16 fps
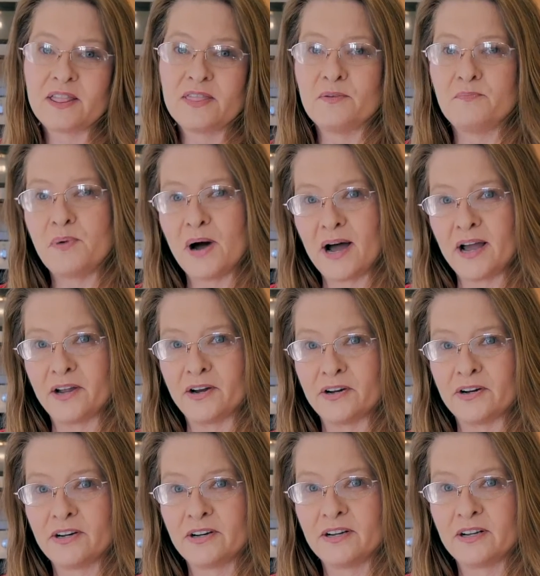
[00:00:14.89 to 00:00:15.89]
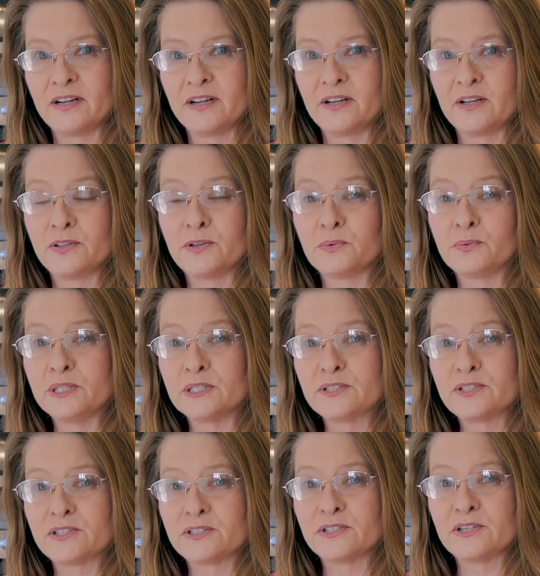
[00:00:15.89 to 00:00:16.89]
the buyer, the
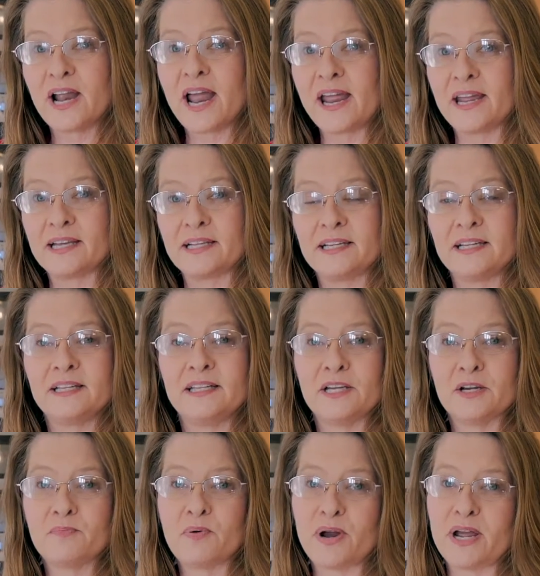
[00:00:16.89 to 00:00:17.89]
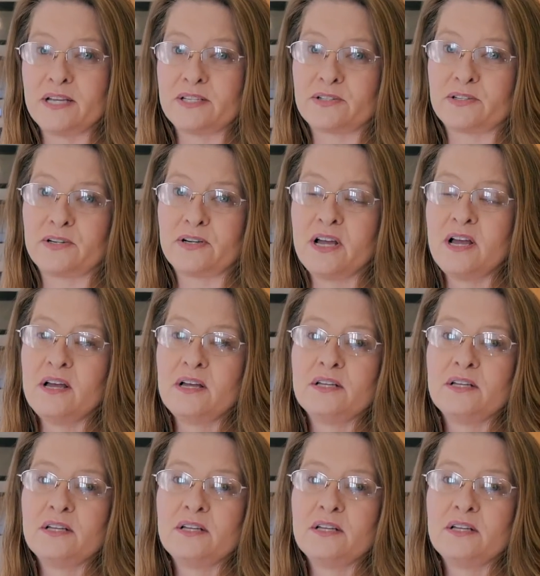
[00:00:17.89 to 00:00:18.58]
realtor, and the appraiser.